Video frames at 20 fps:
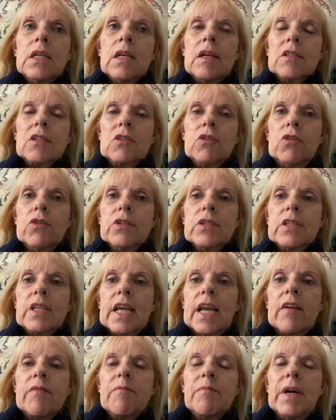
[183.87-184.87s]
as long as they
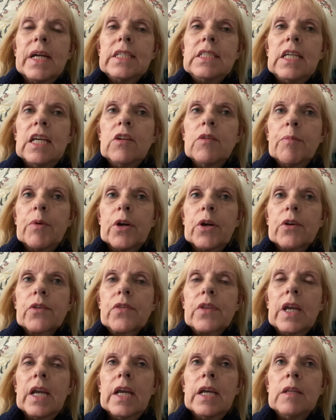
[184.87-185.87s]
have my date of
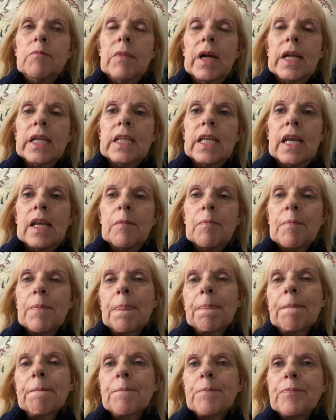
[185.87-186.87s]
birth and my name.
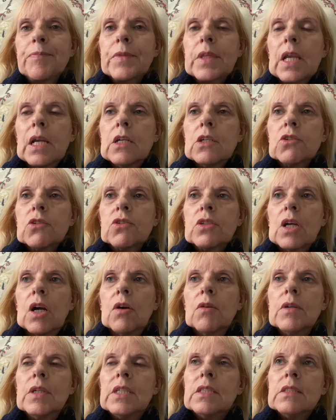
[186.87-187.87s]

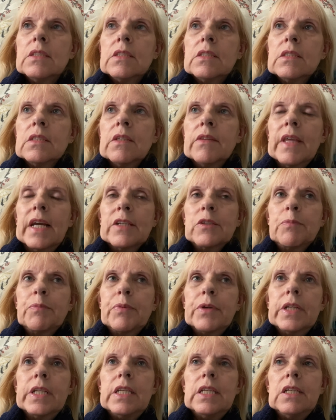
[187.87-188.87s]
So that's
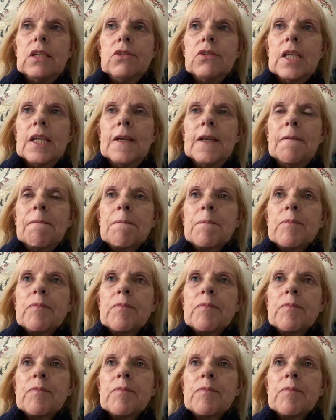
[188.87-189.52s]
pretty easy.